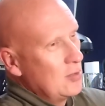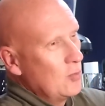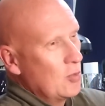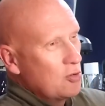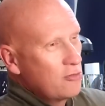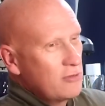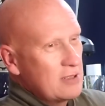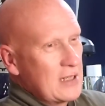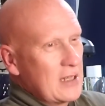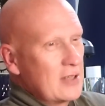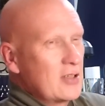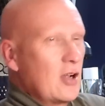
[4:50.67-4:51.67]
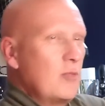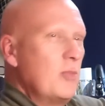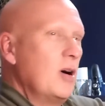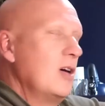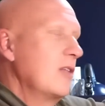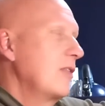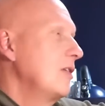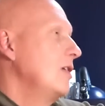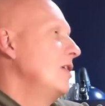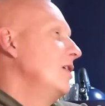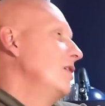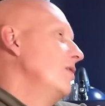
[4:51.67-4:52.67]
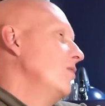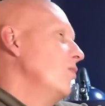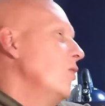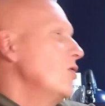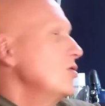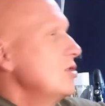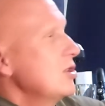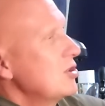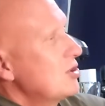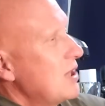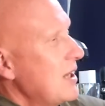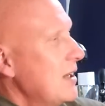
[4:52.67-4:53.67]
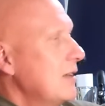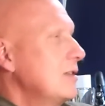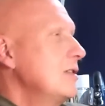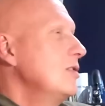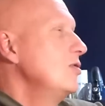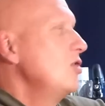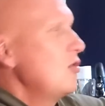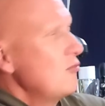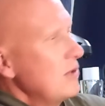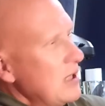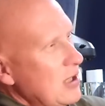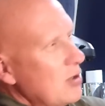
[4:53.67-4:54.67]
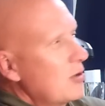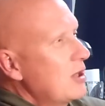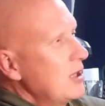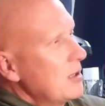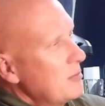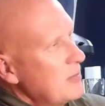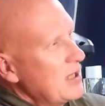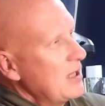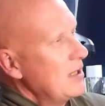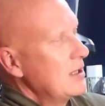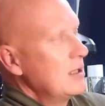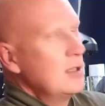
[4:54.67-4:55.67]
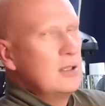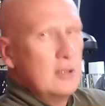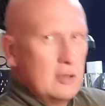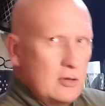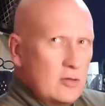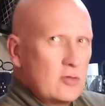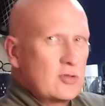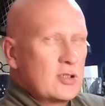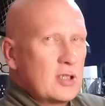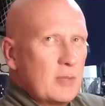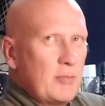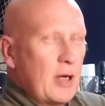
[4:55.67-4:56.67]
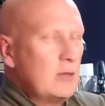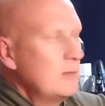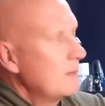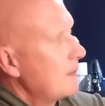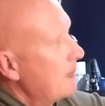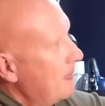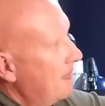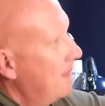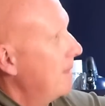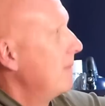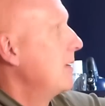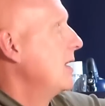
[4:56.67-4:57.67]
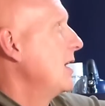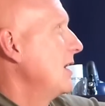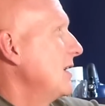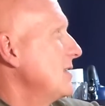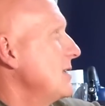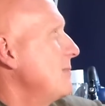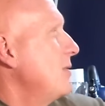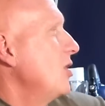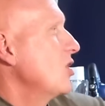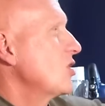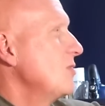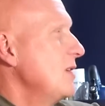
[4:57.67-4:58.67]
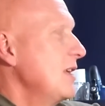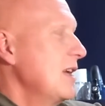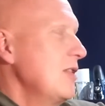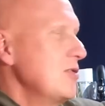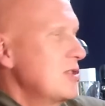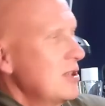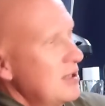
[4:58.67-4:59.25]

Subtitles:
wandering down the towpath, wanders down, not really looking at me, looked at the boat, and as he passed me, he goes,